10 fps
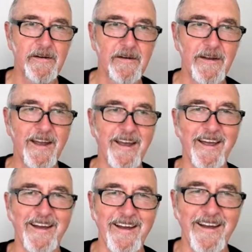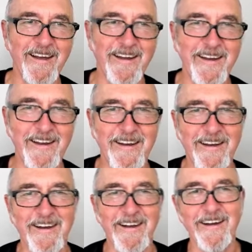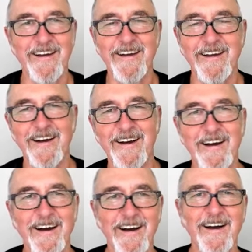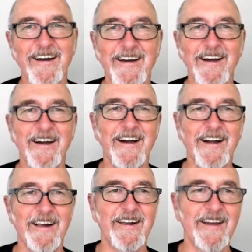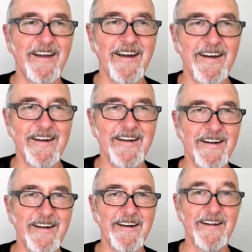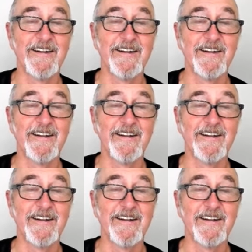The person shown says nothing.